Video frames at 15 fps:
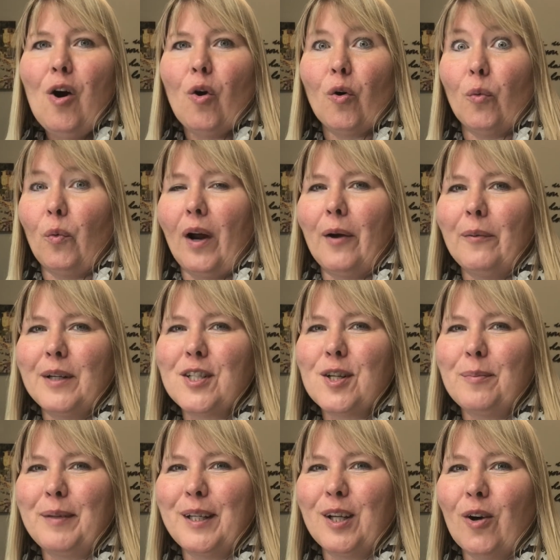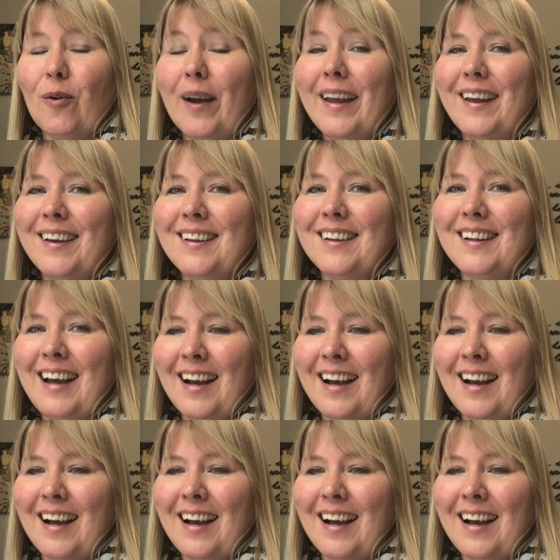or where we should be going, it